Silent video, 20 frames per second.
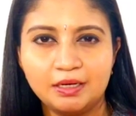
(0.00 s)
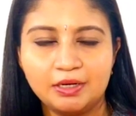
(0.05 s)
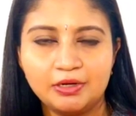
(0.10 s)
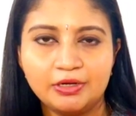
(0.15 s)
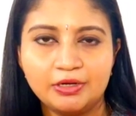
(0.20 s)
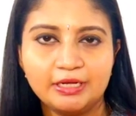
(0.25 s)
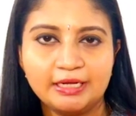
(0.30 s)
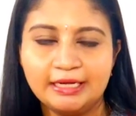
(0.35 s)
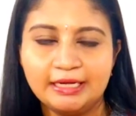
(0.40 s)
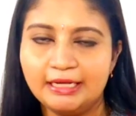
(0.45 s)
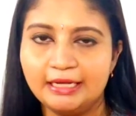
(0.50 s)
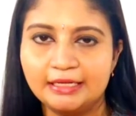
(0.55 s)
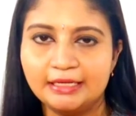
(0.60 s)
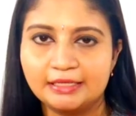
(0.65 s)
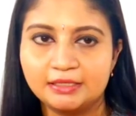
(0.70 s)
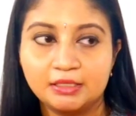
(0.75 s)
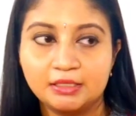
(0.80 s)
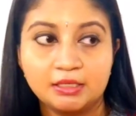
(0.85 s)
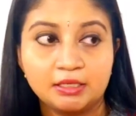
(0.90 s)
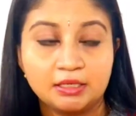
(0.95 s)
Are you getting
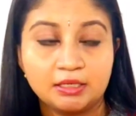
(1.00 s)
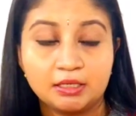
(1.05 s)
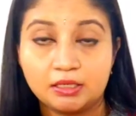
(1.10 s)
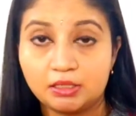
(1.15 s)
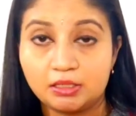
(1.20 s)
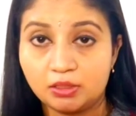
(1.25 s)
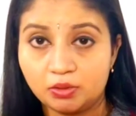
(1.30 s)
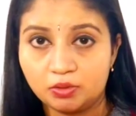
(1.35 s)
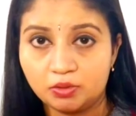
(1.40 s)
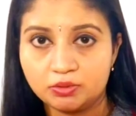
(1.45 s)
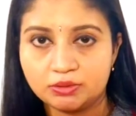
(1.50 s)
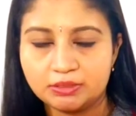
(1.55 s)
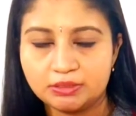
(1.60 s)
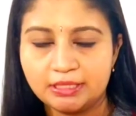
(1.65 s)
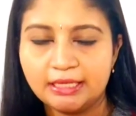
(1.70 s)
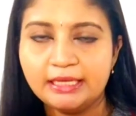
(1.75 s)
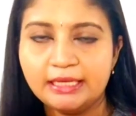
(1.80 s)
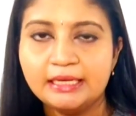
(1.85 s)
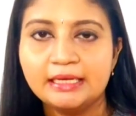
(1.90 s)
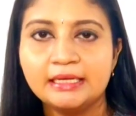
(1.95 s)
it? Close
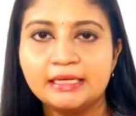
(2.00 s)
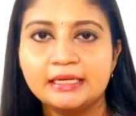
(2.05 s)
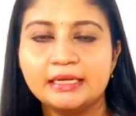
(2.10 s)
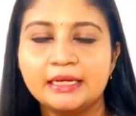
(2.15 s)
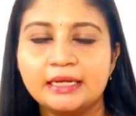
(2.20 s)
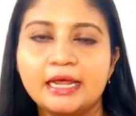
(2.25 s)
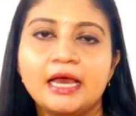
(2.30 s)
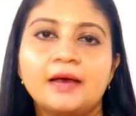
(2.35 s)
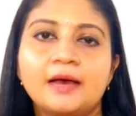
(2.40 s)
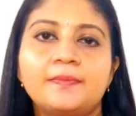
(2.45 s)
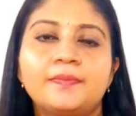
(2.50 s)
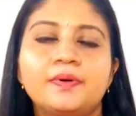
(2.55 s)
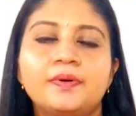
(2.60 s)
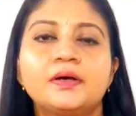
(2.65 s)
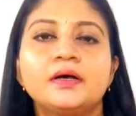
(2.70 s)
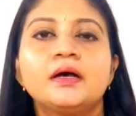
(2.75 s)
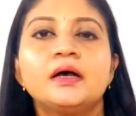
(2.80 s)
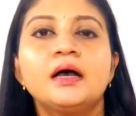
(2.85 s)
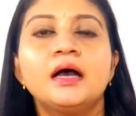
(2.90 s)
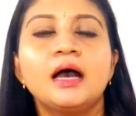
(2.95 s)
the tap.
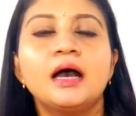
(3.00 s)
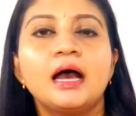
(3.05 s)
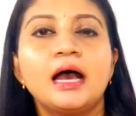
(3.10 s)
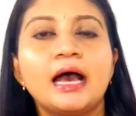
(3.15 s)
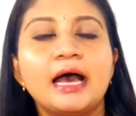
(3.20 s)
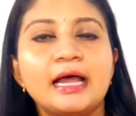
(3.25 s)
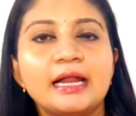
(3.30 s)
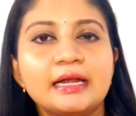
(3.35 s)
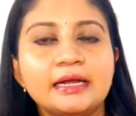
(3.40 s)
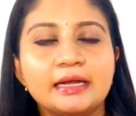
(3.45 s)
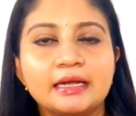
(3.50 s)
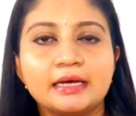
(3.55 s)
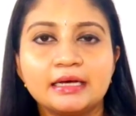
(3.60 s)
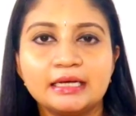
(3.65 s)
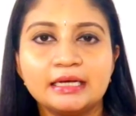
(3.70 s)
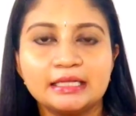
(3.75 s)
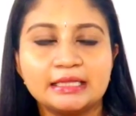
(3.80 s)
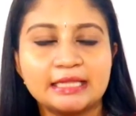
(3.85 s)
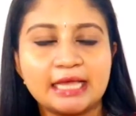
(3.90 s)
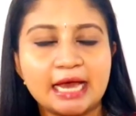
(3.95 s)
And
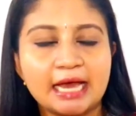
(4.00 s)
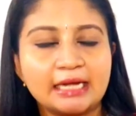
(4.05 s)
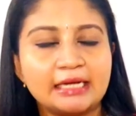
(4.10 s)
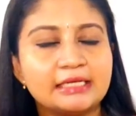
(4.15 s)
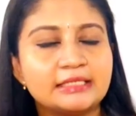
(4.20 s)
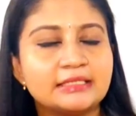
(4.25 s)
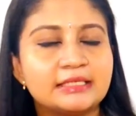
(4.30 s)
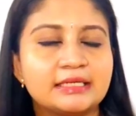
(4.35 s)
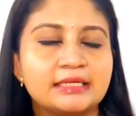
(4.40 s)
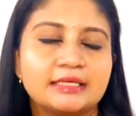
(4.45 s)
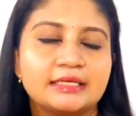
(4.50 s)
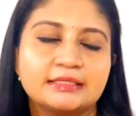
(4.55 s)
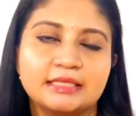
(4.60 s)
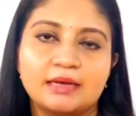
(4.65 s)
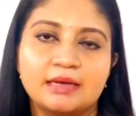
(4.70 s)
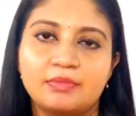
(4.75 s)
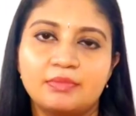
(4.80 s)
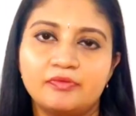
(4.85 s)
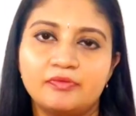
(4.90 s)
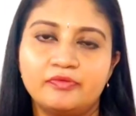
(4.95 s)
that is an
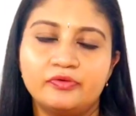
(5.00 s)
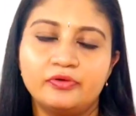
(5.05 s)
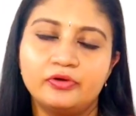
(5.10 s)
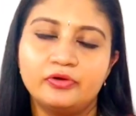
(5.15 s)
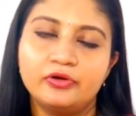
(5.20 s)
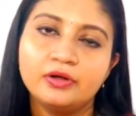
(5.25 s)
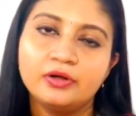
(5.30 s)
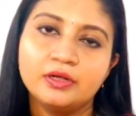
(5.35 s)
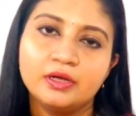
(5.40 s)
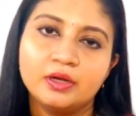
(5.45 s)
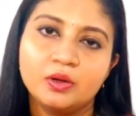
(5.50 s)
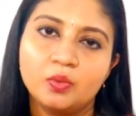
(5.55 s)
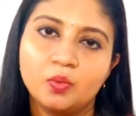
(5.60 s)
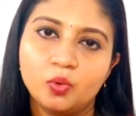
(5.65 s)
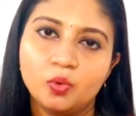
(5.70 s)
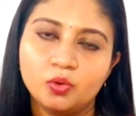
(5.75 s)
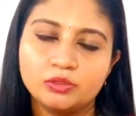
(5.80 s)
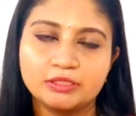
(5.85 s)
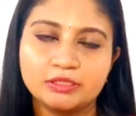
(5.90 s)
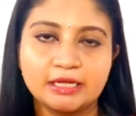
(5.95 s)
example for
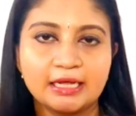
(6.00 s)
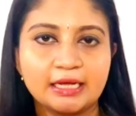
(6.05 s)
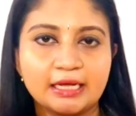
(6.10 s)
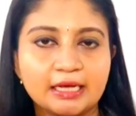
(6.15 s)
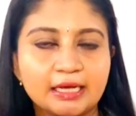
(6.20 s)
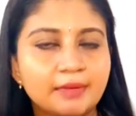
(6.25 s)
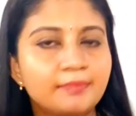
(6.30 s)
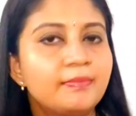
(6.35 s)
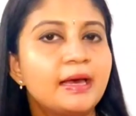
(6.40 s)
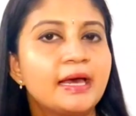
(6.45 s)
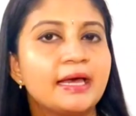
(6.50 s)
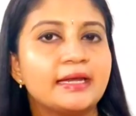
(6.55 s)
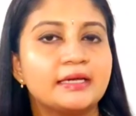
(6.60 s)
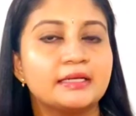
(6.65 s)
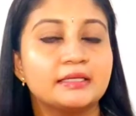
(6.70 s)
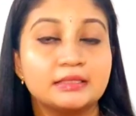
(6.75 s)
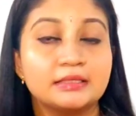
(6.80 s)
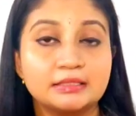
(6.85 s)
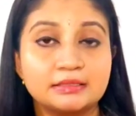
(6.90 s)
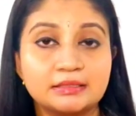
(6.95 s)
what? A command.
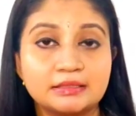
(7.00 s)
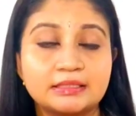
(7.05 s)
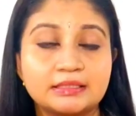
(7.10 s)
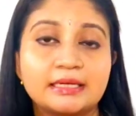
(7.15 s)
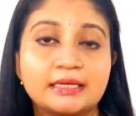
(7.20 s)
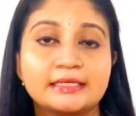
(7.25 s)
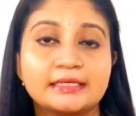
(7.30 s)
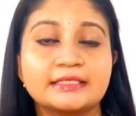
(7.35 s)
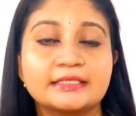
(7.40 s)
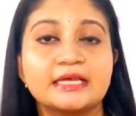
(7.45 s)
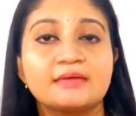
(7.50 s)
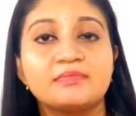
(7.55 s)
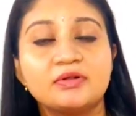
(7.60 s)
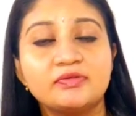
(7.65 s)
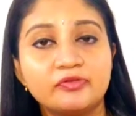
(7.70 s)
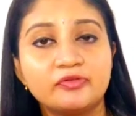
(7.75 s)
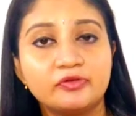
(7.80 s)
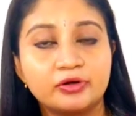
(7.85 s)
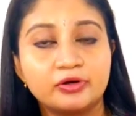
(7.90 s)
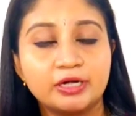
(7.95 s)
This is an example
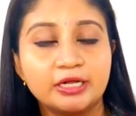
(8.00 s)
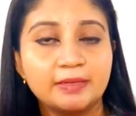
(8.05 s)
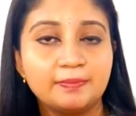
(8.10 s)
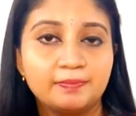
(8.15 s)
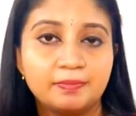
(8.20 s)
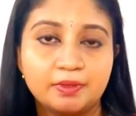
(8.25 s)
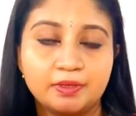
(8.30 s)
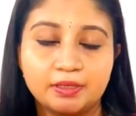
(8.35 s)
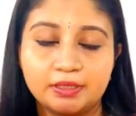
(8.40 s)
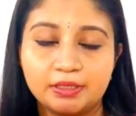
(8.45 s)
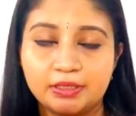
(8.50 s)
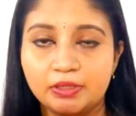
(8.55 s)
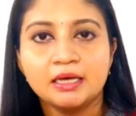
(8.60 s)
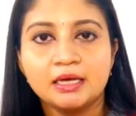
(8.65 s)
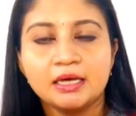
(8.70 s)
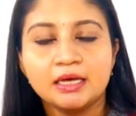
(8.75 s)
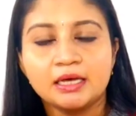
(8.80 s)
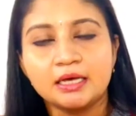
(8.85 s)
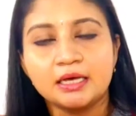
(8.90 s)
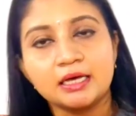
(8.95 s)
for an imperative.
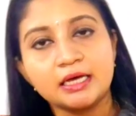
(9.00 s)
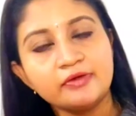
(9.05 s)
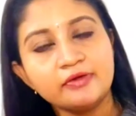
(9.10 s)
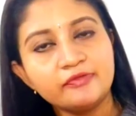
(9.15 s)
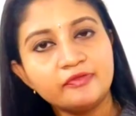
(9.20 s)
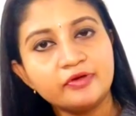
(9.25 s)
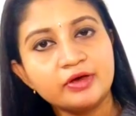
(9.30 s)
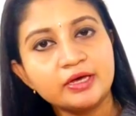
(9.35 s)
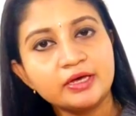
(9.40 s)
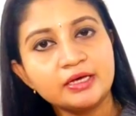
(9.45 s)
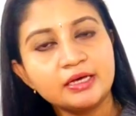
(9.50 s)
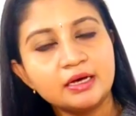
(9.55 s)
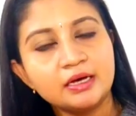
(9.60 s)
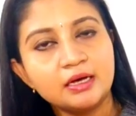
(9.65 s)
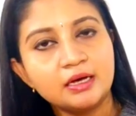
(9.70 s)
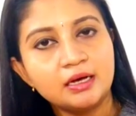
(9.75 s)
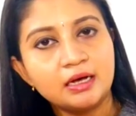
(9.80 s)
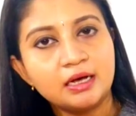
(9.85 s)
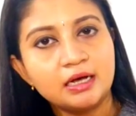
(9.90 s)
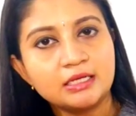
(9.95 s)
If I
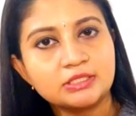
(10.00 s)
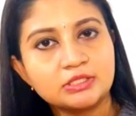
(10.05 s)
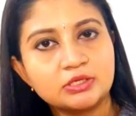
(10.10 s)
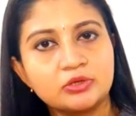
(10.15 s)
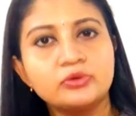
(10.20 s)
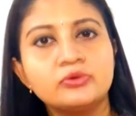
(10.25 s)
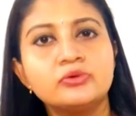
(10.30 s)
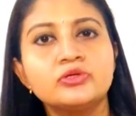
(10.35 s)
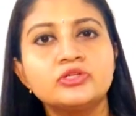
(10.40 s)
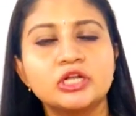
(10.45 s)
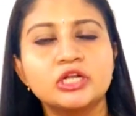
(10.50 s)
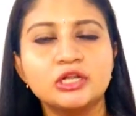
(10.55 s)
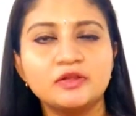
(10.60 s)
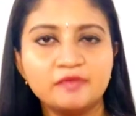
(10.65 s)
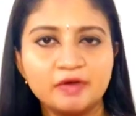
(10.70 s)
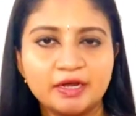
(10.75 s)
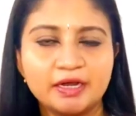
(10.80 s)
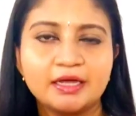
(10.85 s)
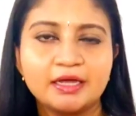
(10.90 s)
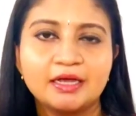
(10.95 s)
ask you, usually
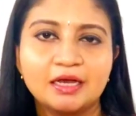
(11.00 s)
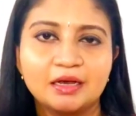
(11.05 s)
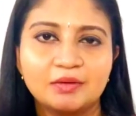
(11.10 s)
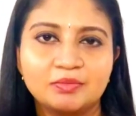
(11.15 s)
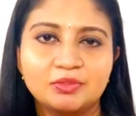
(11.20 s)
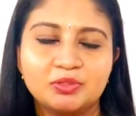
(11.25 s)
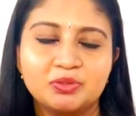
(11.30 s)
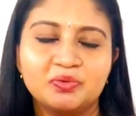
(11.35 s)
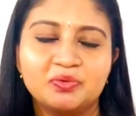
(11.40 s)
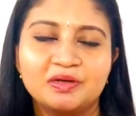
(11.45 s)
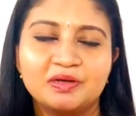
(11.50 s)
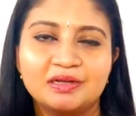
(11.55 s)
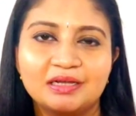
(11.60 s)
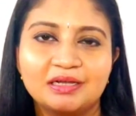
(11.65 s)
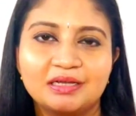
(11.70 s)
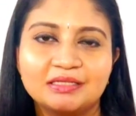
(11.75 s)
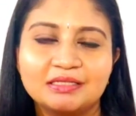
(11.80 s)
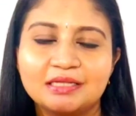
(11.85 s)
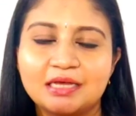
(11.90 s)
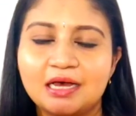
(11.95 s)
when I come to your
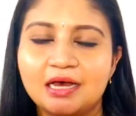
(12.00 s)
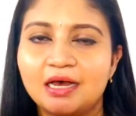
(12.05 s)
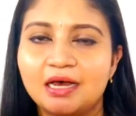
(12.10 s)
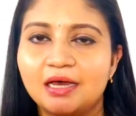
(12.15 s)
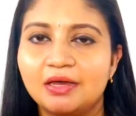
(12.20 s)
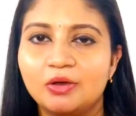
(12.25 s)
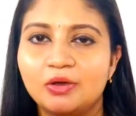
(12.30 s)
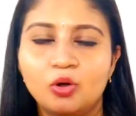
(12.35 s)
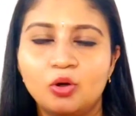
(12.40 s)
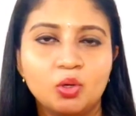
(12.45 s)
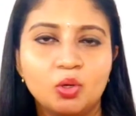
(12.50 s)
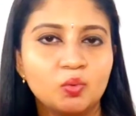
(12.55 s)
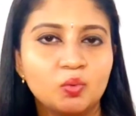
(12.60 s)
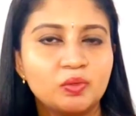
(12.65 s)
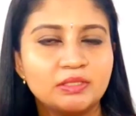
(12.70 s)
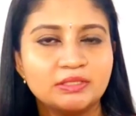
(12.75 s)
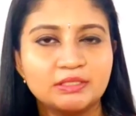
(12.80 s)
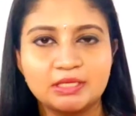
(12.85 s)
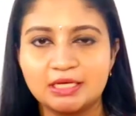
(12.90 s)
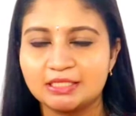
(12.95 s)
class, I
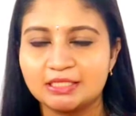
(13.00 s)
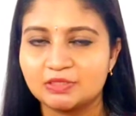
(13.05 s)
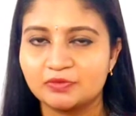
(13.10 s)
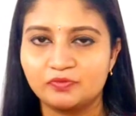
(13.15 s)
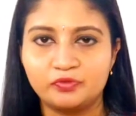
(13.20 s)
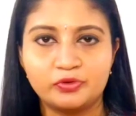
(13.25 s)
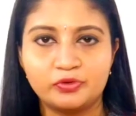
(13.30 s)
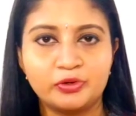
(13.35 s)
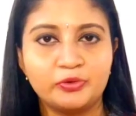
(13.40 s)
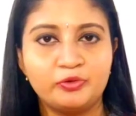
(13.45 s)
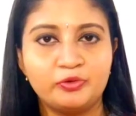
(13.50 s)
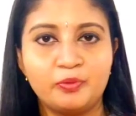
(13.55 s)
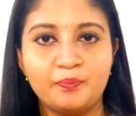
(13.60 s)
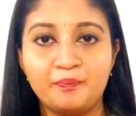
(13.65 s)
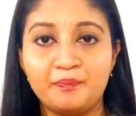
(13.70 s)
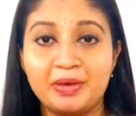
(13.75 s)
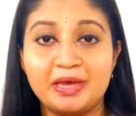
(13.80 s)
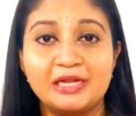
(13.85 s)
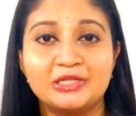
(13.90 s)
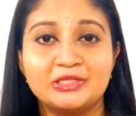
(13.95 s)
always ask for your
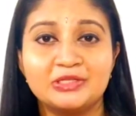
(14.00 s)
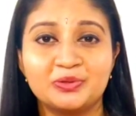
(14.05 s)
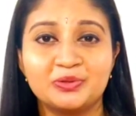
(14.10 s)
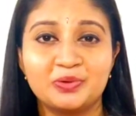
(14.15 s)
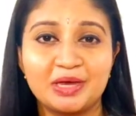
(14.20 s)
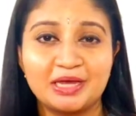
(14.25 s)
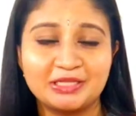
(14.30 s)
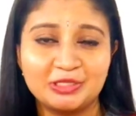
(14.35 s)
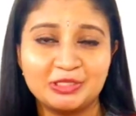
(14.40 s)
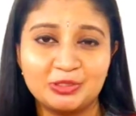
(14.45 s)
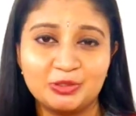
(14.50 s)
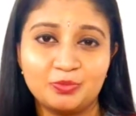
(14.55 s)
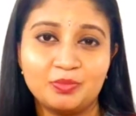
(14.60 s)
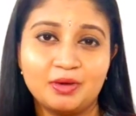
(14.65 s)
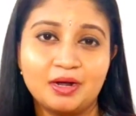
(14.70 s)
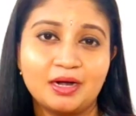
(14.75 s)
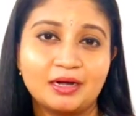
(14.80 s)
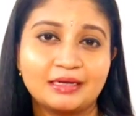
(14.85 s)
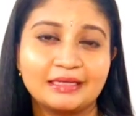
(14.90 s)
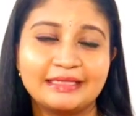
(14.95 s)
pen so as to
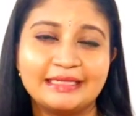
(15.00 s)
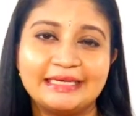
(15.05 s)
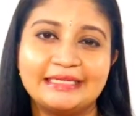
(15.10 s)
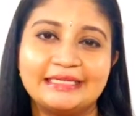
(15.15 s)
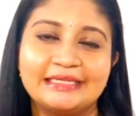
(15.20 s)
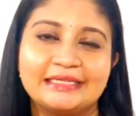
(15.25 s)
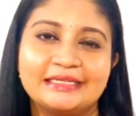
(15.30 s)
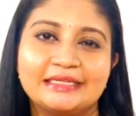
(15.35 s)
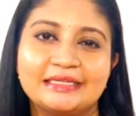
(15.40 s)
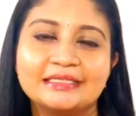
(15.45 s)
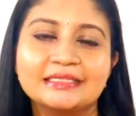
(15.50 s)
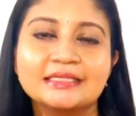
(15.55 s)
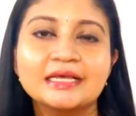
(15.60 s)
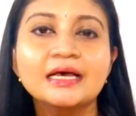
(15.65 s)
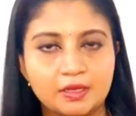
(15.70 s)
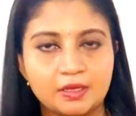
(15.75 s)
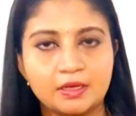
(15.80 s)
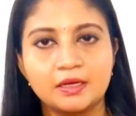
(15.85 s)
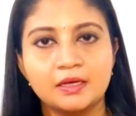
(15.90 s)
mark the attendance.